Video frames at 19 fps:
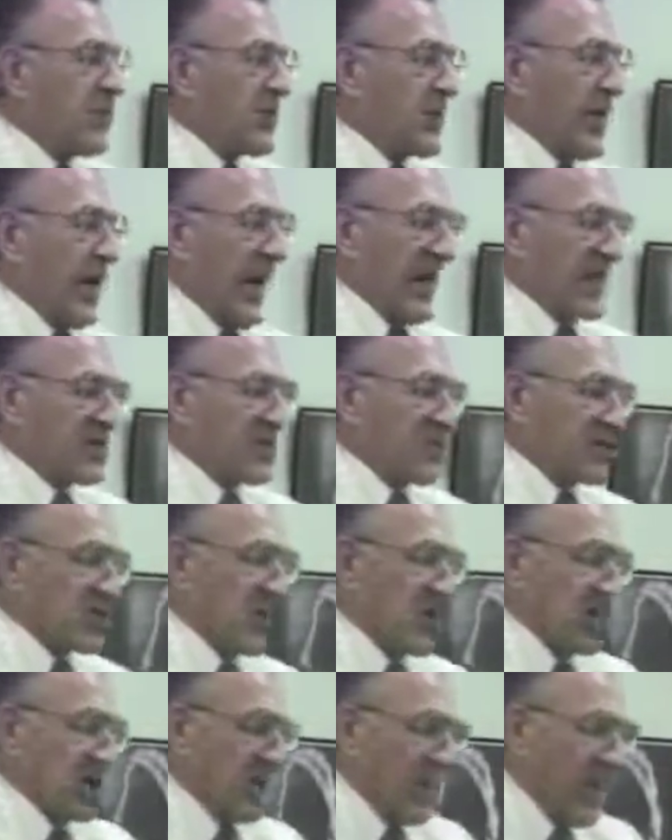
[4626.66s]
when they asked to
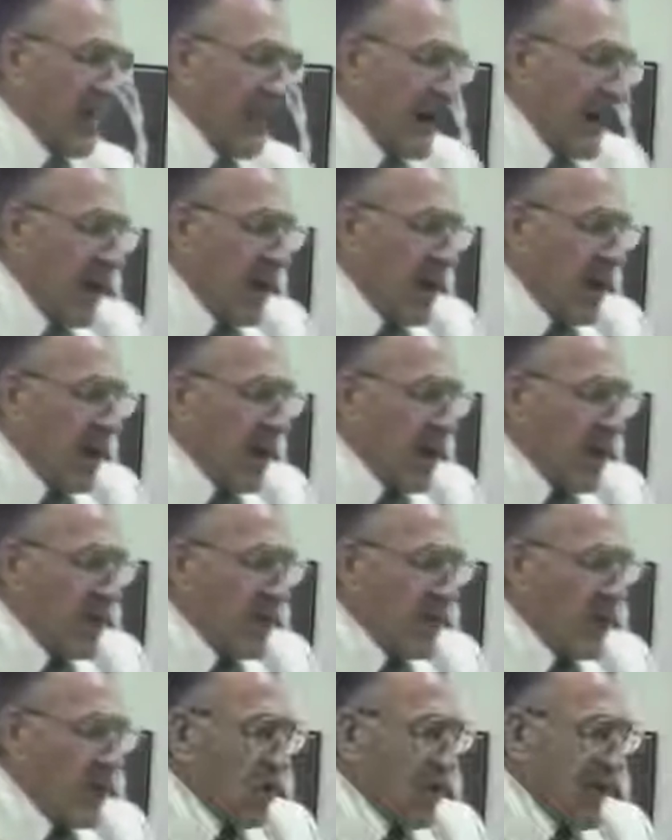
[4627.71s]
circle,
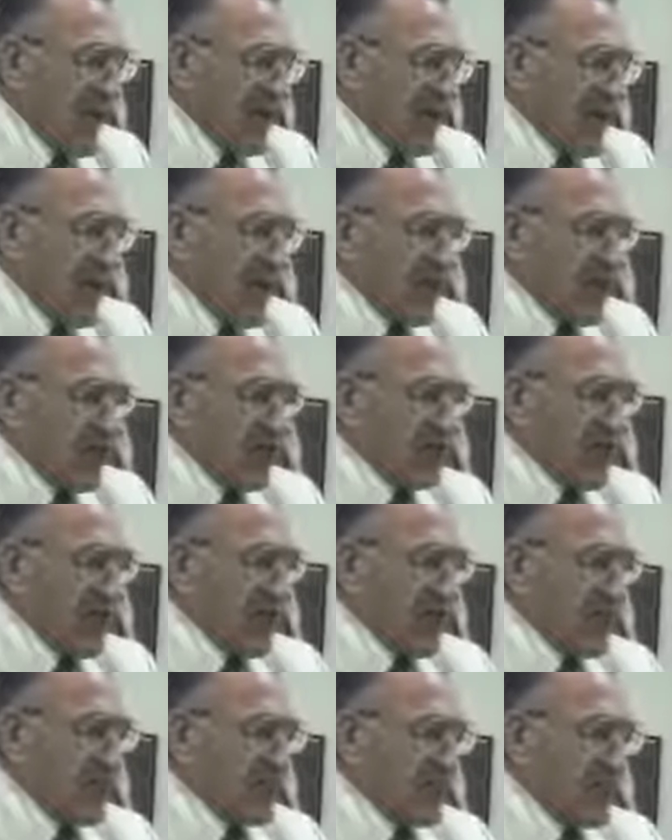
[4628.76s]
the one thing you
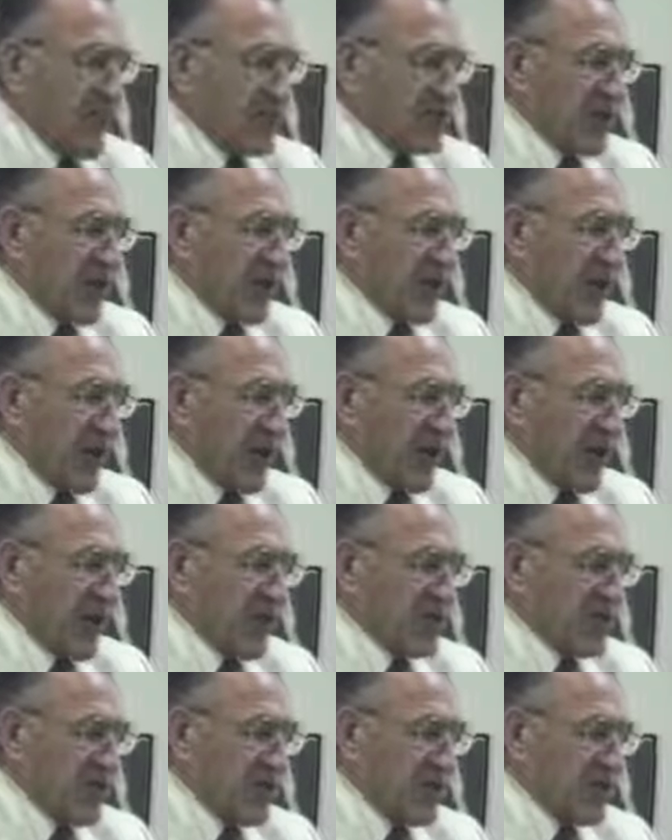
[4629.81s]
think is most important
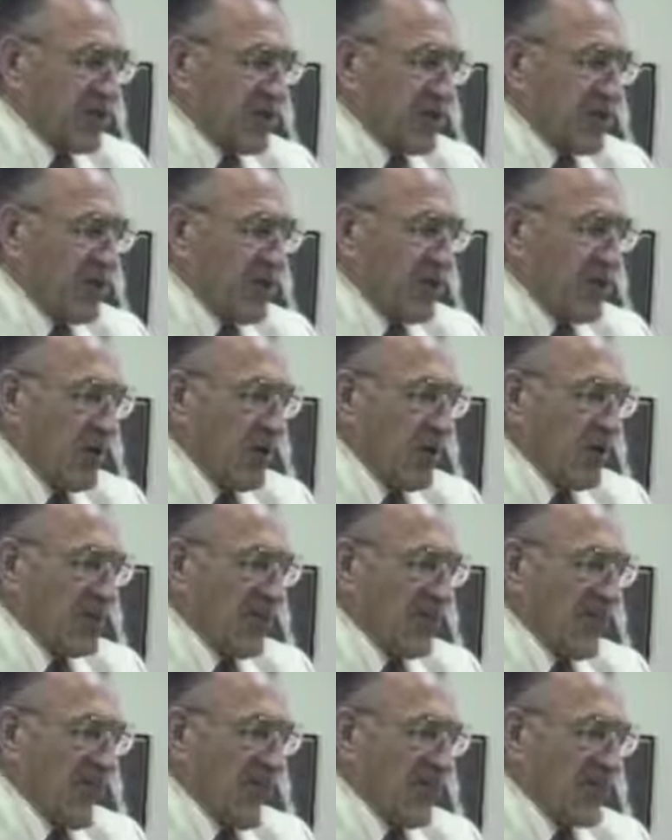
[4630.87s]
for schools to do
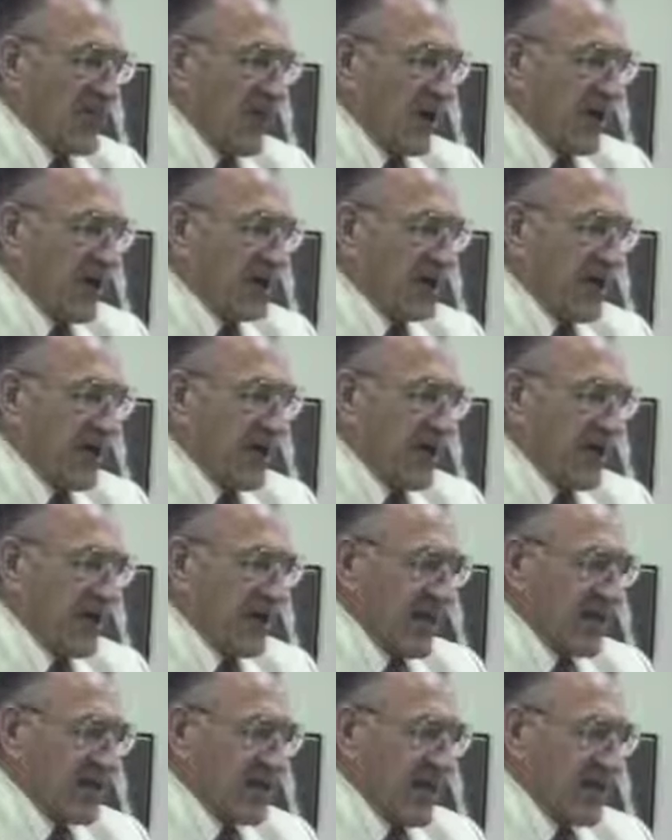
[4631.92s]
to fight drugs.
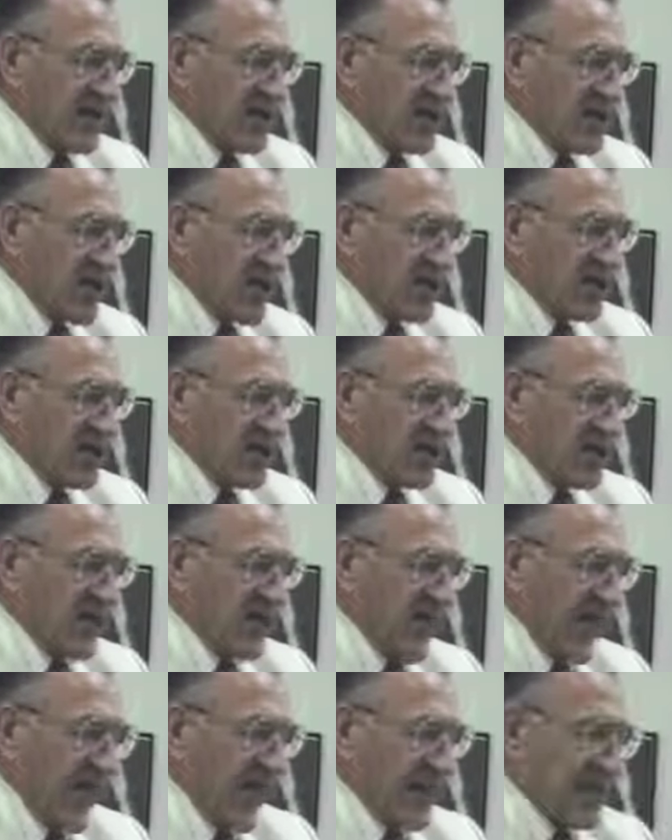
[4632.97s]
And they said, teach us the
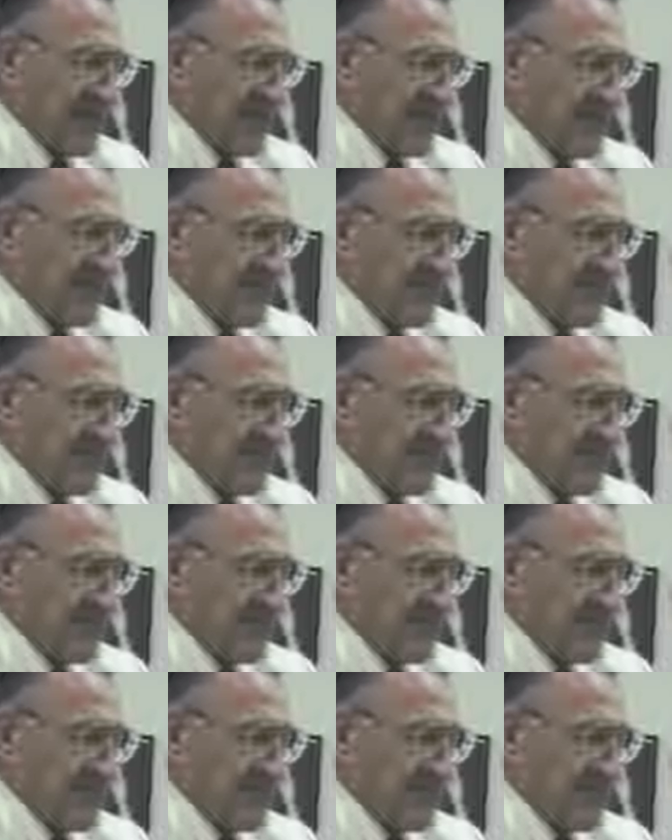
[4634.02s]
facts.